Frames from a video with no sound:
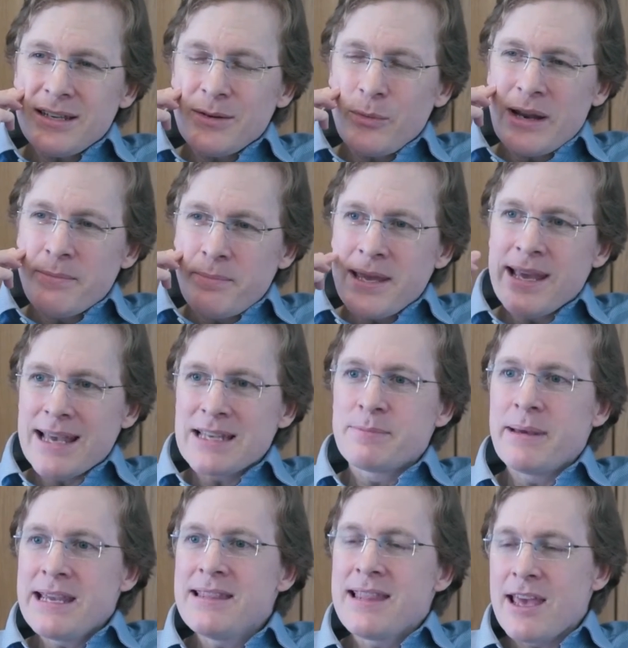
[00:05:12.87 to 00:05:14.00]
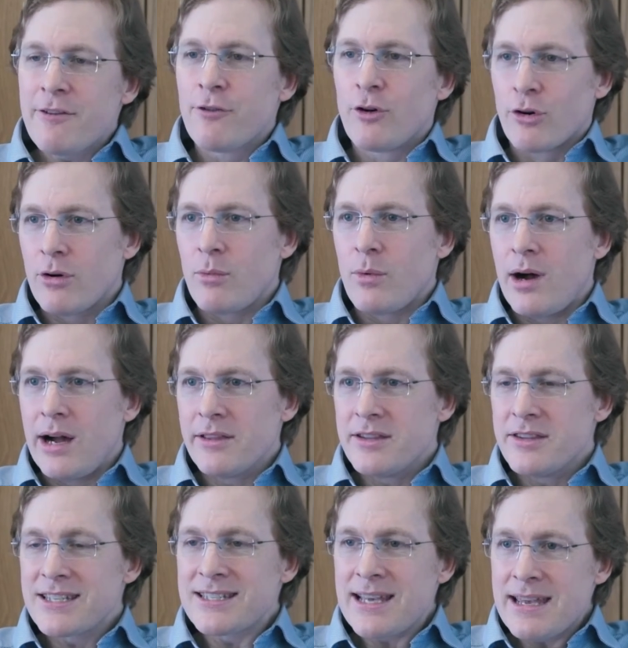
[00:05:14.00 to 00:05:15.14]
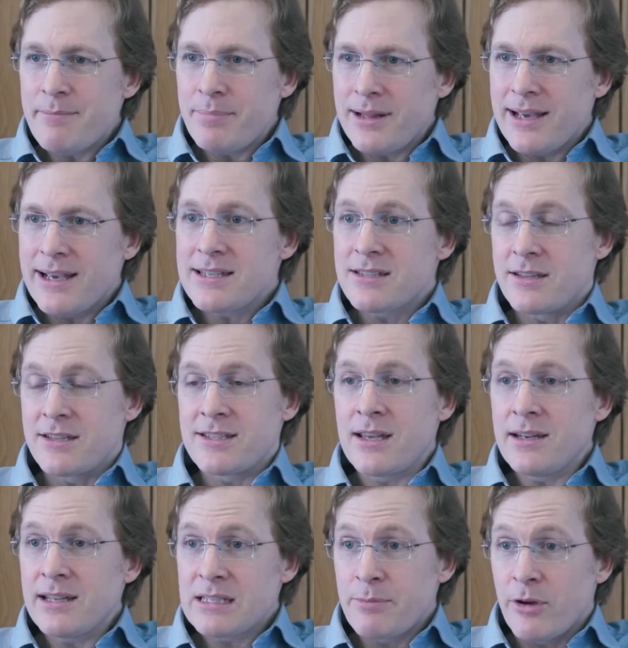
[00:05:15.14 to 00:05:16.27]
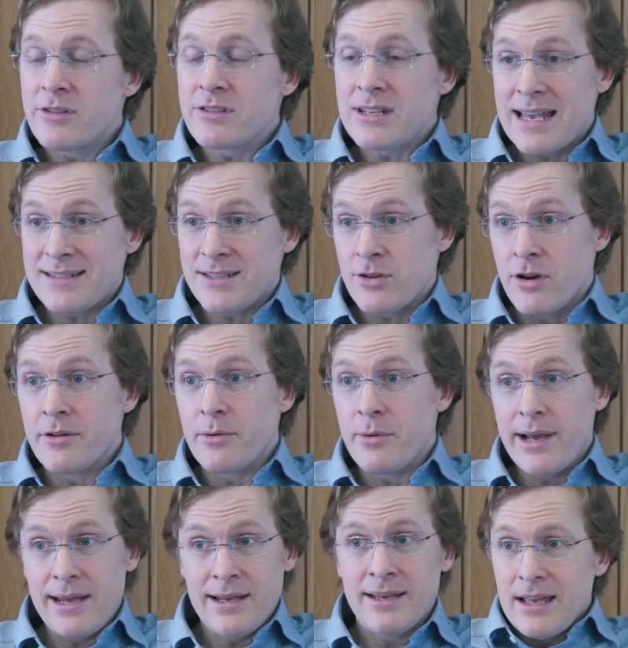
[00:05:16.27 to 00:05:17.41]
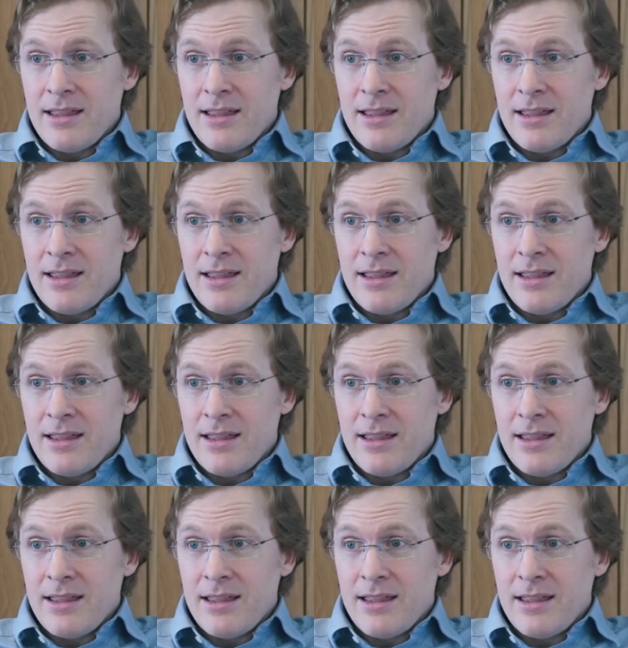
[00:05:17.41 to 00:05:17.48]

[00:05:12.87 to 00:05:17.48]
when pink has been there for a while in the same place that's sun exposed and hasn't gone away.